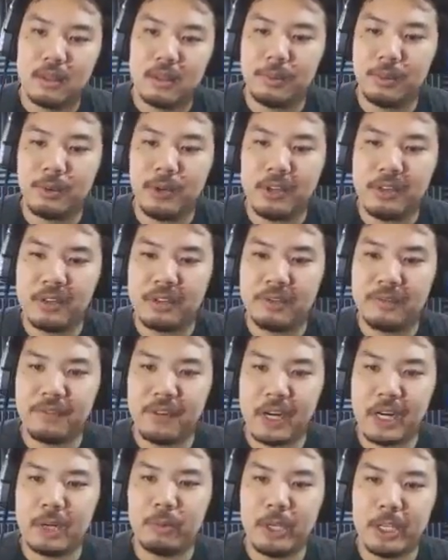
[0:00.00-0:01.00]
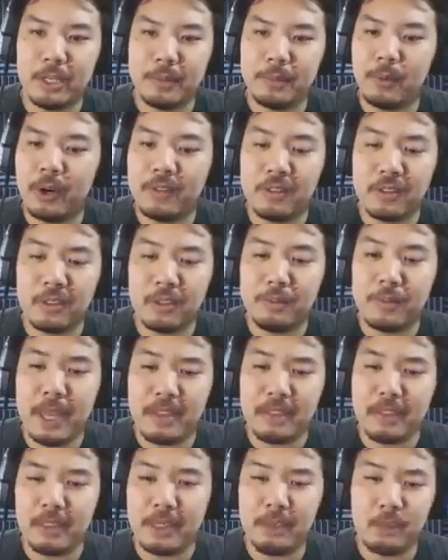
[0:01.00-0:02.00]
The poison's a very weak poison. You
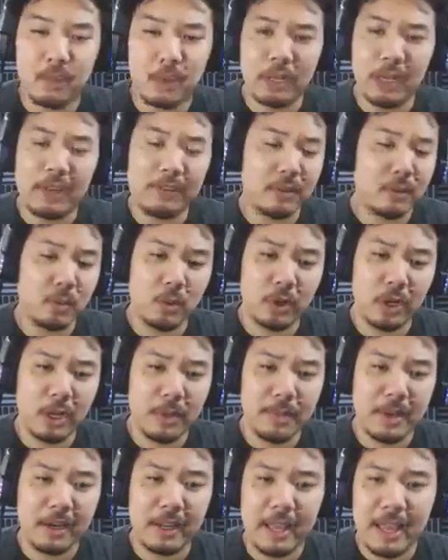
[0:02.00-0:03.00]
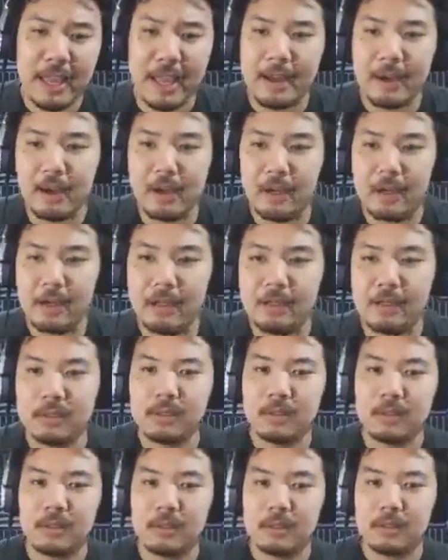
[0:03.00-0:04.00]
basically won't have to worry about it at all.
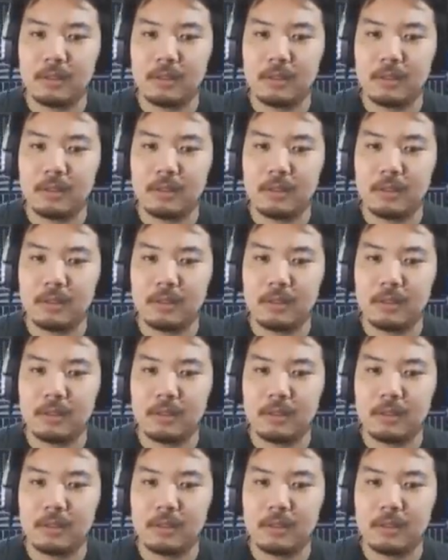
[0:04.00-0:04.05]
